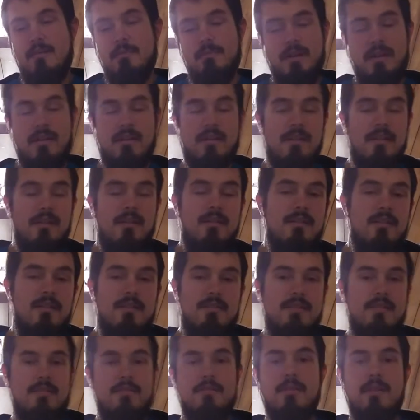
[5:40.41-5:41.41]
American
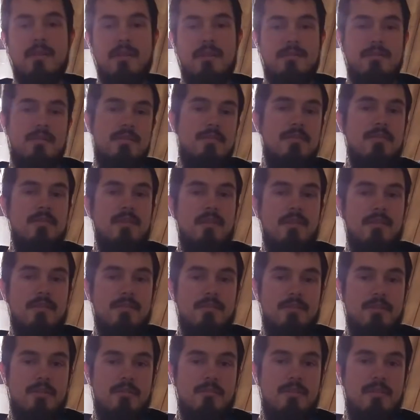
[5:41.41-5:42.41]
cars that have run just as
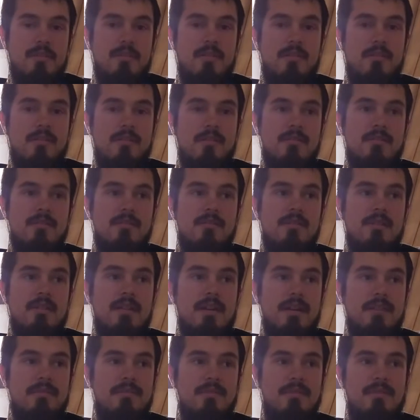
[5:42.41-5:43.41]
long as German cars,
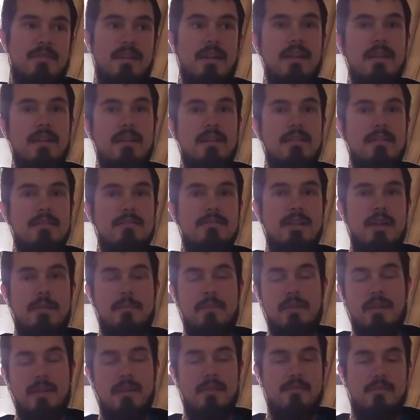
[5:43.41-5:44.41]
and I've seen
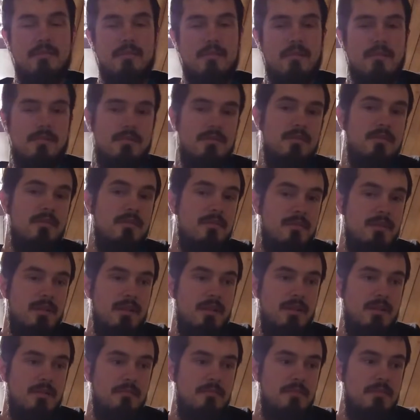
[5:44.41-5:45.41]
Japanese cars do the
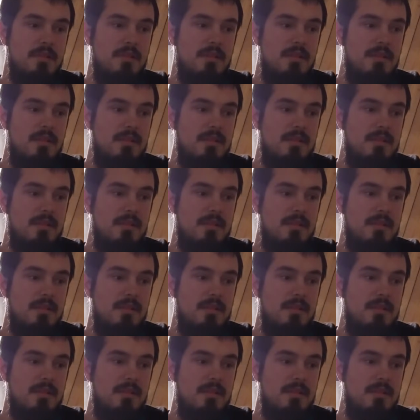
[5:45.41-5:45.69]
same.